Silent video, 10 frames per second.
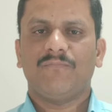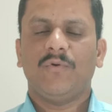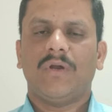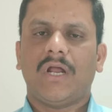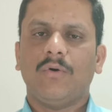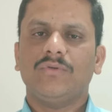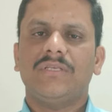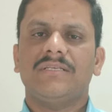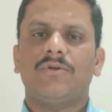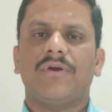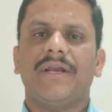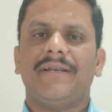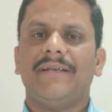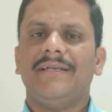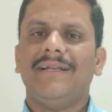your house is
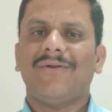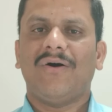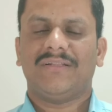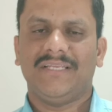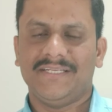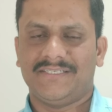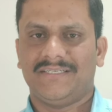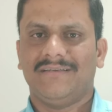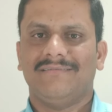located in the northeast.